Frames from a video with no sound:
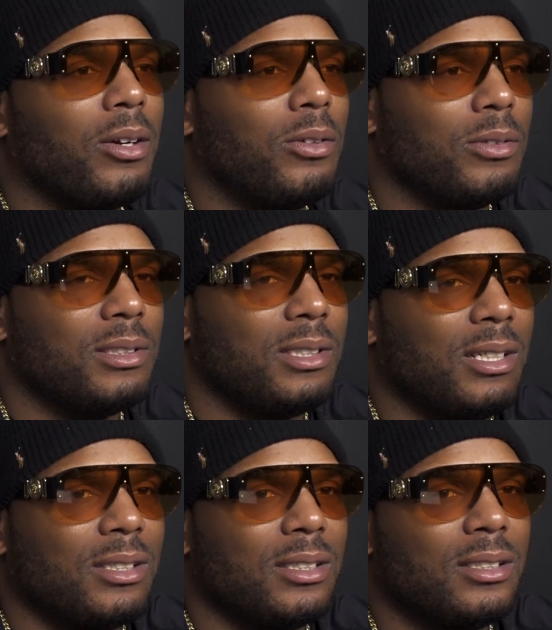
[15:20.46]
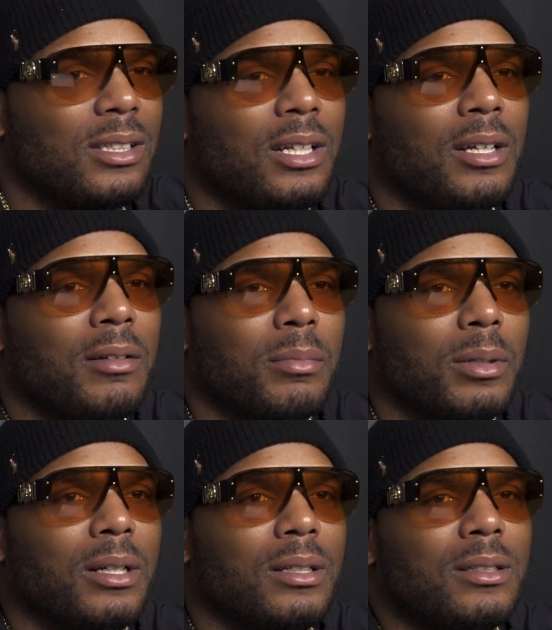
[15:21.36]
her own decisions.
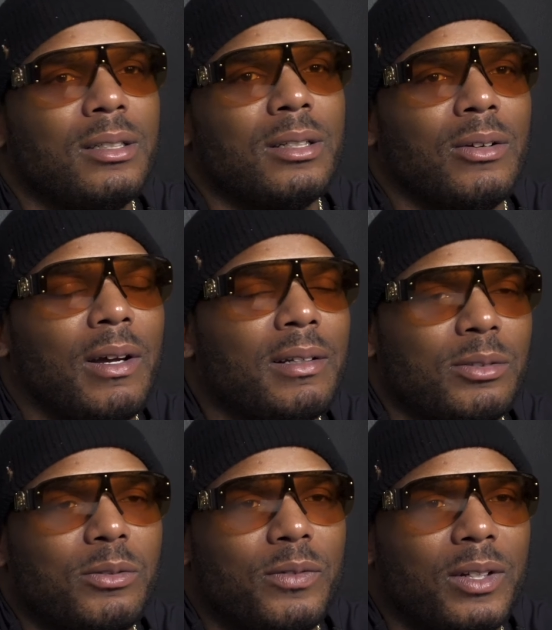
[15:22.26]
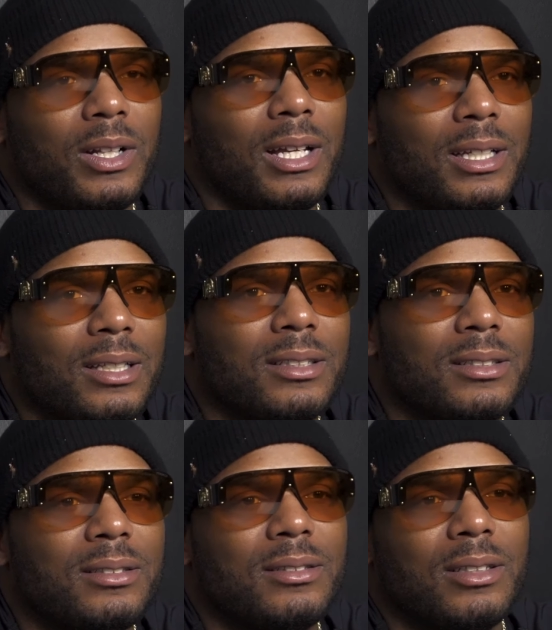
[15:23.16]
But I do feel like
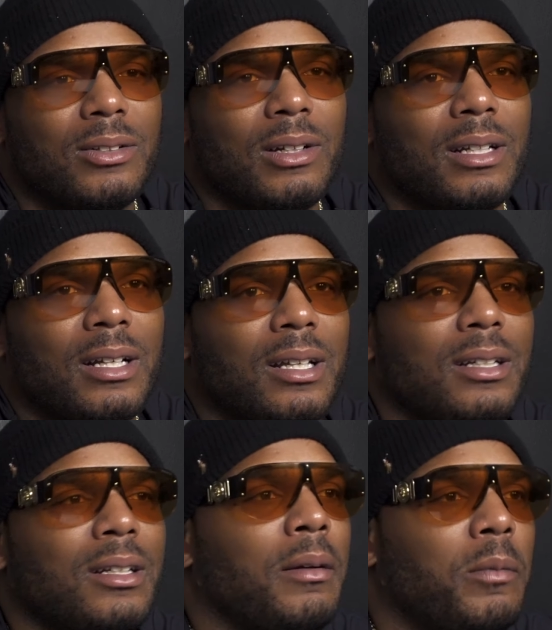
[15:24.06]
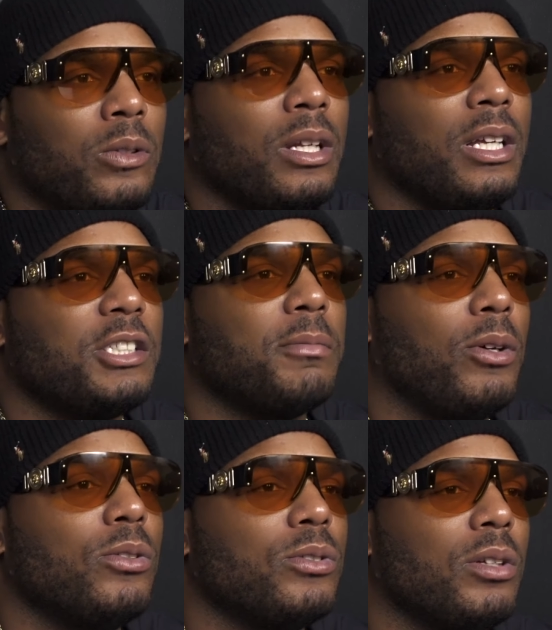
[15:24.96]
it's I want to
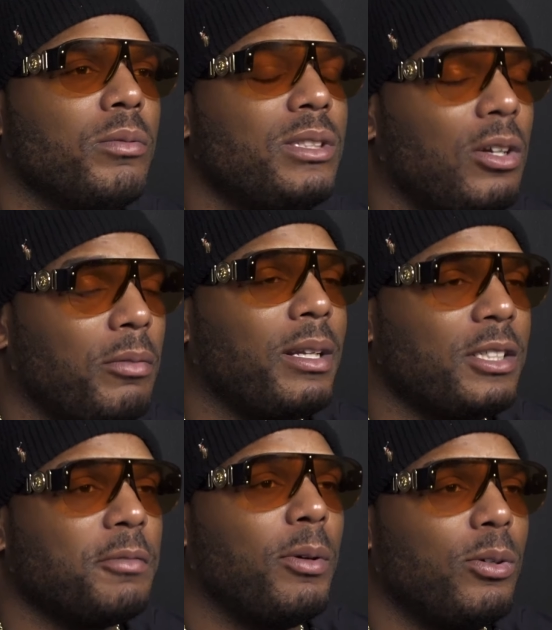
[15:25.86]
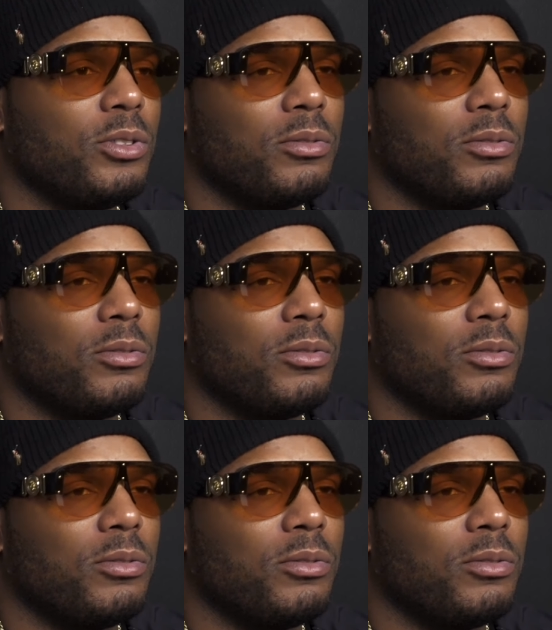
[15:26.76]
expose her. We talking about exposure,